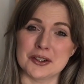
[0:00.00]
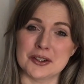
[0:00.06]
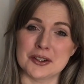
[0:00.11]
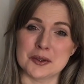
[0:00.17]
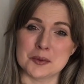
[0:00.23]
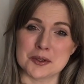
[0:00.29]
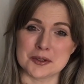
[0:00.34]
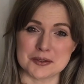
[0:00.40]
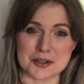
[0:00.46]

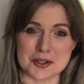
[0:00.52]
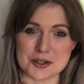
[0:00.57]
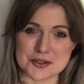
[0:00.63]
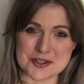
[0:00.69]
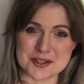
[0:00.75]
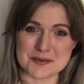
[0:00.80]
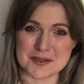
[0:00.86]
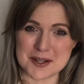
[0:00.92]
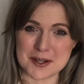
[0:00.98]
one of her
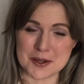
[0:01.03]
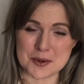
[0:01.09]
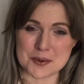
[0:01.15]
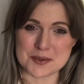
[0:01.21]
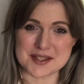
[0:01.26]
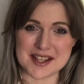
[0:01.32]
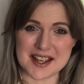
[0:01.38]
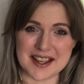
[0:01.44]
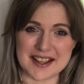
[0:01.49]
YouTube
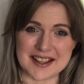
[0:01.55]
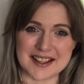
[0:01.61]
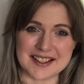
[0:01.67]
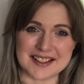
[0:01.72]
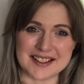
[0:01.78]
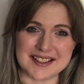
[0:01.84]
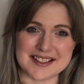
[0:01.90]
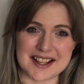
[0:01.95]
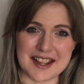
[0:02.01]
videos,
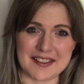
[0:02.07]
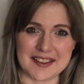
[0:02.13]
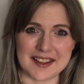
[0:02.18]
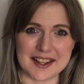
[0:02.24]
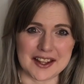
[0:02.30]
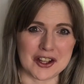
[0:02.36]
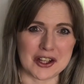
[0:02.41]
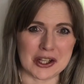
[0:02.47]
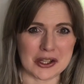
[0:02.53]
and I think I
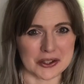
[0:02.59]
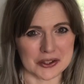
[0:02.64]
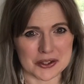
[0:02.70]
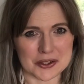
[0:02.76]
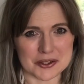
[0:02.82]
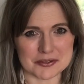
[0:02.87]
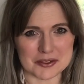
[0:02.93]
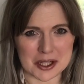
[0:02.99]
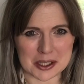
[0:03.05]
got a lot of new
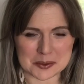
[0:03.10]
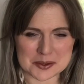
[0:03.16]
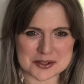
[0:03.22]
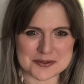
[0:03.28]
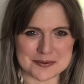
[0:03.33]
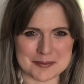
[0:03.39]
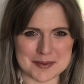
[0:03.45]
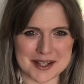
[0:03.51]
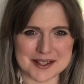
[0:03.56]
followers
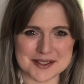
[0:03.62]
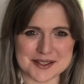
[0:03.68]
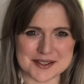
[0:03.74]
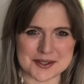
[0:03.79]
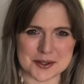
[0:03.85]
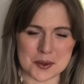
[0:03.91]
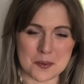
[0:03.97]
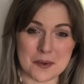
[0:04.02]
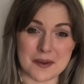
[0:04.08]
from that,
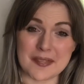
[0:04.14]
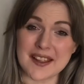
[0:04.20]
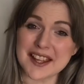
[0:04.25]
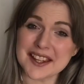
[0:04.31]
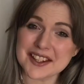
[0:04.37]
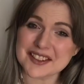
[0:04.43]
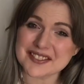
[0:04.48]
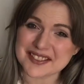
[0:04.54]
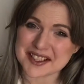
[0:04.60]
so
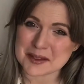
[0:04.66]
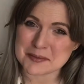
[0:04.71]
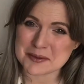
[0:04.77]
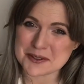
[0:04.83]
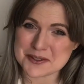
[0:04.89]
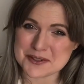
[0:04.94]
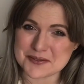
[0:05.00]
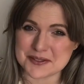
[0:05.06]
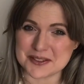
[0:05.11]
thank you very
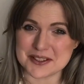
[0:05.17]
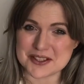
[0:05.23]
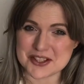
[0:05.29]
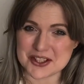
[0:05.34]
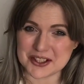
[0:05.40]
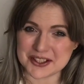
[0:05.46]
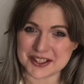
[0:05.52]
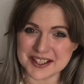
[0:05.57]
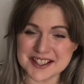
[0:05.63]
much for the
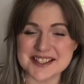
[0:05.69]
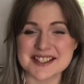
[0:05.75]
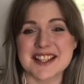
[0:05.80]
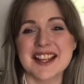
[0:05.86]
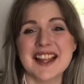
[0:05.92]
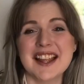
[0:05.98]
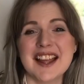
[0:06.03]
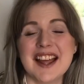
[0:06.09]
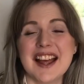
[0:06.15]
shout out.
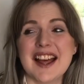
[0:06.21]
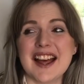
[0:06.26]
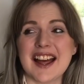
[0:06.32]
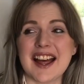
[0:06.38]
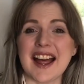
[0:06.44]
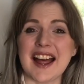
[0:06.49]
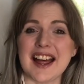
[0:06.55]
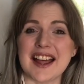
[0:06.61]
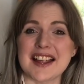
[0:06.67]

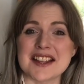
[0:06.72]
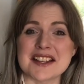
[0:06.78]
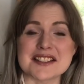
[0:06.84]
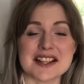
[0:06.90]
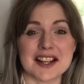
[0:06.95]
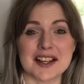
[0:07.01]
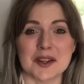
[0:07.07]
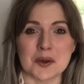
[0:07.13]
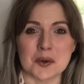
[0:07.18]
And
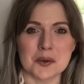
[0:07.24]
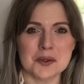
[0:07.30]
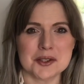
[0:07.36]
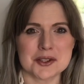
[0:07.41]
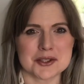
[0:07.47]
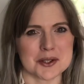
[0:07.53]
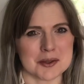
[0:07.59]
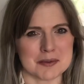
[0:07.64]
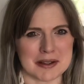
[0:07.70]
hello
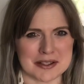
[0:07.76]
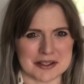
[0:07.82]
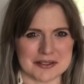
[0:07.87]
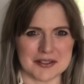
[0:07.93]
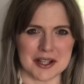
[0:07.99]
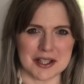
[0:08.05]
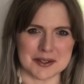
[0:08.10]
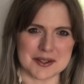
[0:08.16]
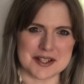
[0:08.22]
to all my new
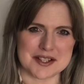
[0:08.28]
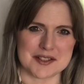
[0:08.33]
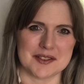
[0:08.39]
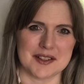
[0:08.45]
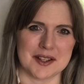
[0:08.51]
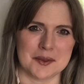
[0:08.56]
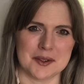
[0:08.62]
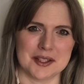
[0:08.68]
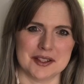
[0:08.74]
followers. I've
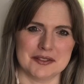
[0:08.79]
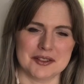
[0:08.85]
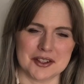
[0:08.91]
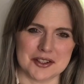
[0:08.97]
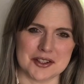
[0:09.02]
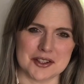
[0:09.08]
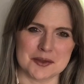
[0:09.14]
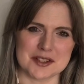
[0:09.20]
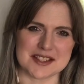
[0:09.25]
had quite a few
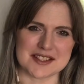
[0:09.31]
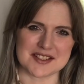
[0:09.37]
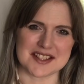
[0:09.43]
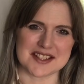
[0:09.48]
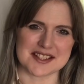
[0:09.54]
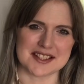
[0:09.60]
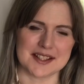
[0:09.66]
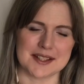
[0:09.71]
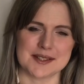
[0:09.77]
new ones
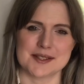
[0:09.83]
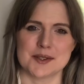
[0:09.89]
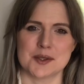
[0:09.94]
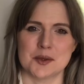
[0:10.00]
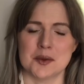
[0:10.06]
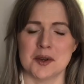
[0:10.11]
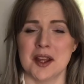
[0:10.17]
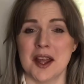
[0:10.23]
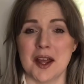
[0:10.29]
recently,
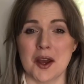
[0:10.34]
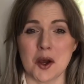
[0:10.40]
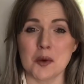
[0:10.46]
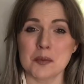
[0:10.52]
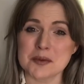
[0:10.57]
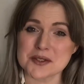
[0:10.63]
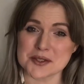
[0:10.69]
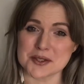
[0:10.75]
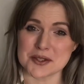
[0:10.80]
so I hope
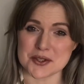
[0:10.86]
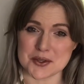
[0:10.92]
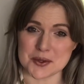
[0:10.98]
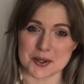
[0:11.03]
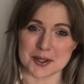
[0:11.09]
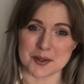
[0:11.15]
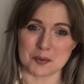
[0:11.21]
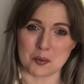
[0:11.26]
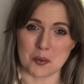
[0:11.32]
you're
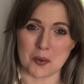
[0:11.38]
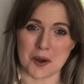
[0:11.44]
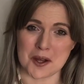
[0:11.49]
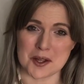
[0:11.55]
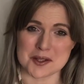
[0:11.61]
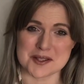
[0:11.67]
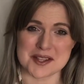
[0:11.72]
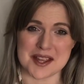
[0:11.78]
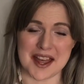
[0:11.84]
enjoying
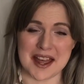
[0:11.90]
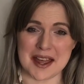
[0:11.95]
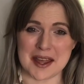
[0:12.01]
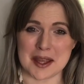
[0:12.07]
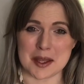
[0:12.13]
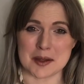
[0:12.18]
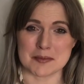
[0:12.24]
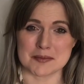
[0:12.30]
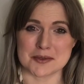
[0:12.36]
what
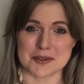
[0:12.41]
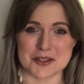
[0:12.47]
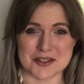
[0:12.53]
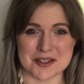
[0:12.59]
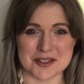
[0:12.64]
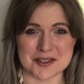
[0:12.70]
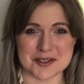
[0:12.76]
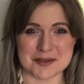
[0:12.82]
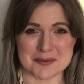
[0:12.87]
I'm
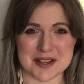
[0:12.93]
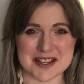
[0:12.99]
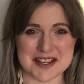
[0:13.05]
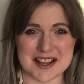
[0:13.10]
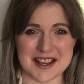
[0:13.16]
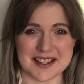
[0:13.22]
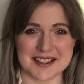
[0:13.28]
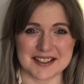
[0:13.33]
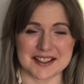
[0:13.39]
doing on my
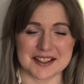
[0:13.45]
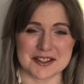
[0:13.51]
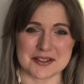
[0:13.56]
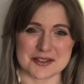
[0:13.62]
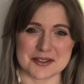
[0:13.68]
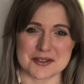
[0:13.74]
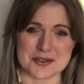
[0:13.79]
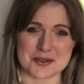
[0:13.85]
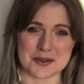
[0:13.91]
channel and you're
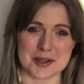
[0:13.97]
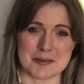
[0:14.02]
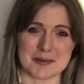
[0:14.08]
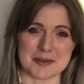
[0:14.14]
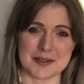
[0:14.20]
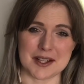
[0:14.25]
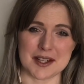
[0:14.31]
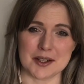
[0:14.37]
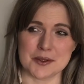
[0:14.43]
enjoying the
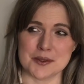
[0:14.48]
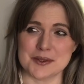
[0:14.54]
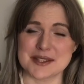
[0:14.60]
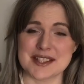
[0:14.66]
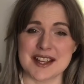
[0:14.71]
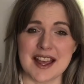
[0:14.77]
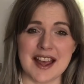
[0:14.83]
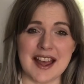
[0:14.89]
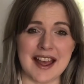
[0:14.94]
videos.
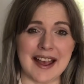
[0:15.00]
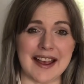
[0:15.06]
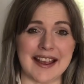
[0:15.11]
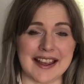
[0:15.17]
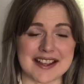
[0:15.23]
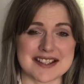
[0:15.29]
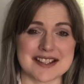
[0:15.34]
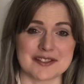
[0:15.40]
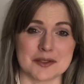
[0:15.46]
I
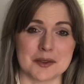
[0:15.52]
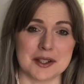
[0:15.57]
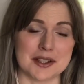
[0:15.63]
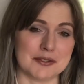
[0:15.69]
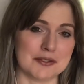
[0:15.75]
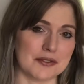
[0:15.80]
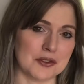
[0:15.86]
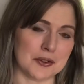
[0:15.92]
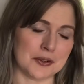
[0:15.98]
actually have quite a
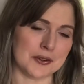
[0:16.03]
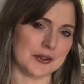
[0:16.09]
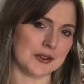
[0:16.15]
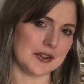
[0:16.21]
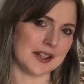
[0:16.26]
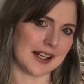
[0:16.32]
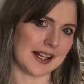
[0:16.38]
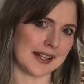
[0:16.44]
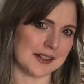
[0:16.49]
few
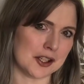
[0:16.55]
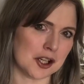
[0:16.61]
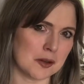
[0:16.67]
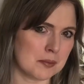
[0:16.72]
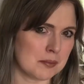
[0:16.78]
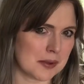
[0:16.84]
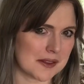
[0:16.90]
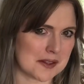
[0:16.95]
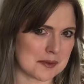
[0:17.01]
lined
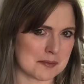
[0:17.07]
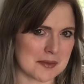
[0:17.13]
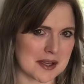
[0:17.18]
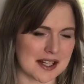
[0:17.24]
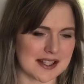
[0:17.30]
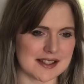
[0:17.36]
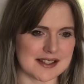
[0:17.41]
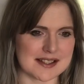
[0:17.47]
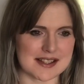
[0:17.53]
up at the
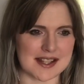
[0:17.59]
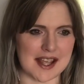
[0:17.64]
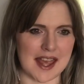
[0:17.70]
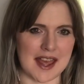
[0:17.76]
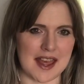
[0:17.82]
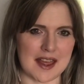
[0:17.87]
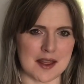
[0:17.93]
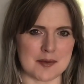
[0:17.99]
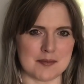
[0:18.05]
minute,
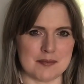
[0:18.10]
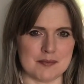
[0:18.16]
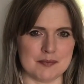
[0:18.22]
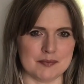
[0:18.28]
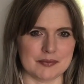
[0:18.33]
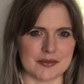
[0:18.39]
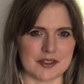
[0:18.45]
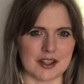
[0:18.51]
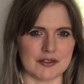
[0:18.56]

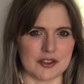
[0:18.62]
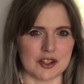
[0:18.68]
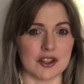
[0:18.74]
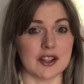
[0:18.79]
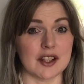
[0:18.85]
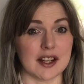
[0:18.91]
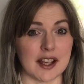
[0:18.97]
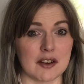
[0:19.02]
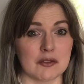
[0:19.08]
a few
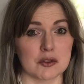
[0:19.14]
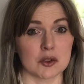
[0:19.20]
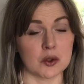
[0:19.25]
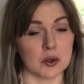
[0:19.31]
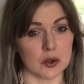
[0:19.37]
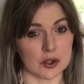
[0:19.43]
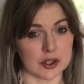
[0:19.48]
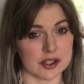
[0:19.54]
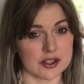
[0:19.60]
that I have
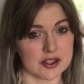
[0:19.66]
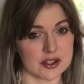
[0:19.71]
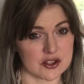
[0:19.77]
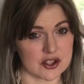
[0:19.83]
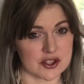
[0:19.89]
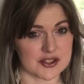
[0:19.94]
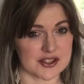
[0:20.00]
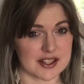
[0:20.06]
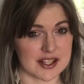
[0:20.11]
recorded that
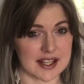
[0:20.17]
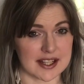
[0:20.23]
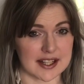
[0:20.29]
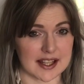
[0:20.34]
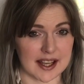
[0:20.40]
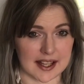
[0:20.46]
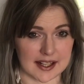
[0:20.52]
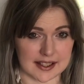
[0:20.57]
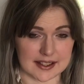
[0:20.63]
just need
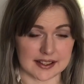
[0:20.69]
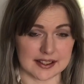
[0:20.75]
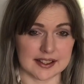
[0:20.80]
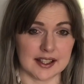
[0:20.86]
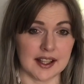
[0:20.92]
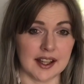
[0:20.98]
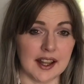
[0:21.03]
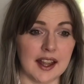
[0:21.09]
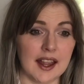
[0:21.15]
edited,
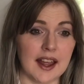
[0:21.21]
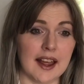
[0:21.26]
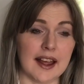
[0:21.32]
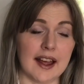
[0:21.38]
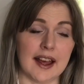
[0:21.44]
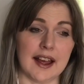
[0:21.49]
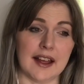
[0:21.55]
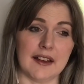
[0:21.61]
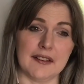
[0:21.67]

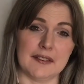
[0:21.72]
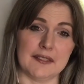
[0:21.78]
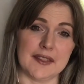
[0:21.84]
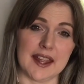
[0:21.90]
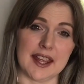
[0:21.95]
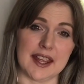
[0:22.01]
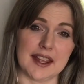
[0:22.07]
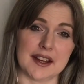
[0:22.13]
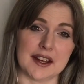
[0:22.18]
and
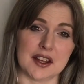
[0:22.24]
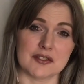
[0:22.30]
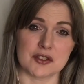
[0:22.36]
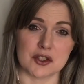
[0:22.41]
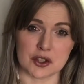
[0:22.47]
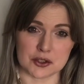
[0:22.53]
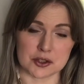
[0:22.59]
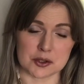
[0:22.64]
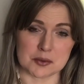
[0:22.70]
then a few
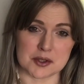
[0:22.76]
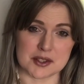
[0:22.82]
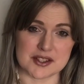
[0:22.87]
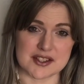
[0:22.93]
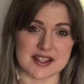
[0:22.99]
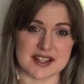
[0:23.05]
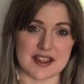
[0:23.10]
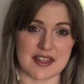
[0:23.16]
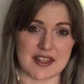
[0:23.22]
other
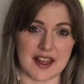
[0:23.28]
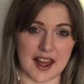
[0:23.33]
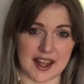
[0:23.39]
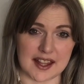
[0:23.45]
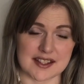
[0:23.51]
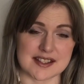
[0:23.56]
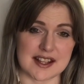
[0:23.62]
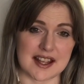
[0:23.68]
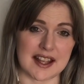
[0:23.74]
ones
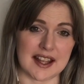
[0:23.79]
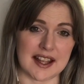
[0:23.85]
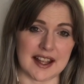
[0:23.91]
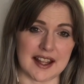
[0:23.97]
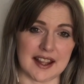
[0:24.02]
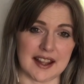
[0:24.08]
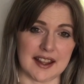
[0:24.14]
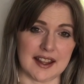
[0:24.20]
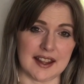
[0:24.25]
that
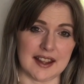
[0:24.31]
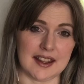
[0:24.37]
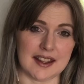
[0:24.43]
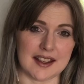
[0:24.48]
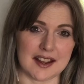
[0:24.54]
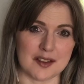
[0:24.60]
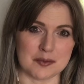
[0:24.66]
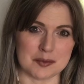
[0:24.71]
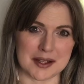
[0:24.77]
I
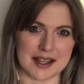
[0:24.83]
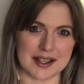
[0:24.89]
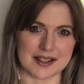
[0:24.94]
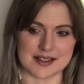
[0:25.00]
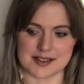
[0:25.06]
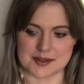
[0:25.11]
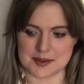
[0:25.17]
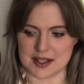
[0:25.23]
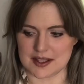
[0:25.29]
have planned
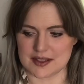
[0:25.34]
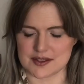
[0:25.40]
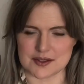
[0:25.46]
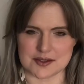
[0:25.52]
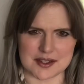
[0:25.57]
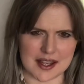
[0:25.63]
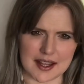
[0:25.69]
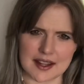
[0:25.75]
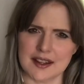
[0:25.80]
as well. So
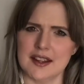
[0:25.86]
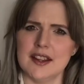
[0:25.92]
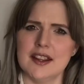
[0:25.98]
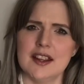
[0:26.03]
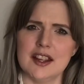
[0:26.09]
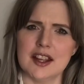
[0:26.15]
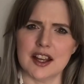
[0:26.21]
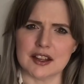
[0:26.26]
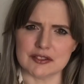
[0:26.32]
yeah,
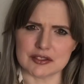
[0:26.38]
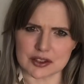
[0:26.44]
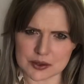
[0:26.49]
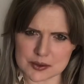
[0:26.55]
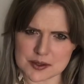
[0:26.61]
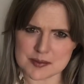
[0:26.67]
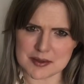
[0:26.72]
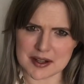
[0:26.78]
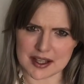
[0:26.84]
I've
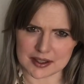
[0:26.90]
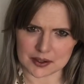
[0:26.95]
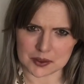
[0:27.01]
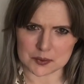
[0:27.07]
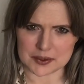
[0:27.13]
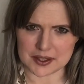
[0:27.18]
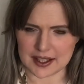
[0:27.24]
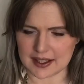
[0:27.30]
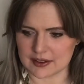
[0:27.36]
loads planned
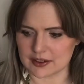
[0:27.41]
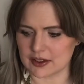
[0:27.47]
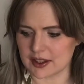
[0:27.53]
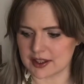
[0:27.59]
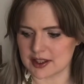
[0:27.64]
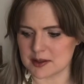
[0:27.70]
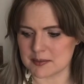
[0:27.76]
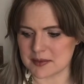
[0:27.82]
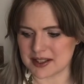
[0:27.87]
going ahead now
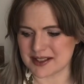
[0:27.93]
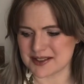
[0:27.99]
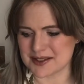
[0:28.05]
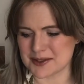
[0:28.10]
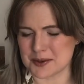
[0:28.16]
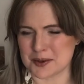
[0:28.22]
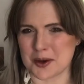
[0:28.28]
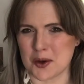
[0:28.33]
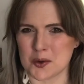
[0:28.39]
at the minute,
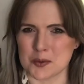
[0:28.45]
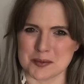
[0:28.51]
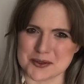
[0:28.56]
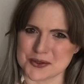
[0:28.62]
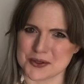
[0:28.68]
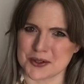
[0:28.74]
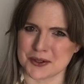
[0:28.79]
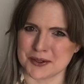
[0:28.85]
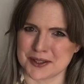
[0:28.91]
so I hope you
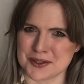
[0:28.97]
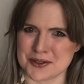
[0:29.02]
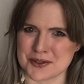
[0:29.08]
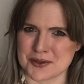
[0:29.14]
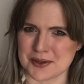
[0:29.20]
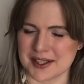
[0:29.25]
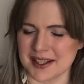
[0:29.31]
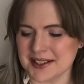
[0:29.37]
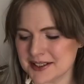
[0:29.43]
all
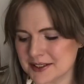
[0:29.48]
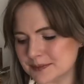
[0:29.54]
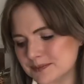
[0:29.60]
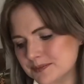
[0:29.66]
enjoy it.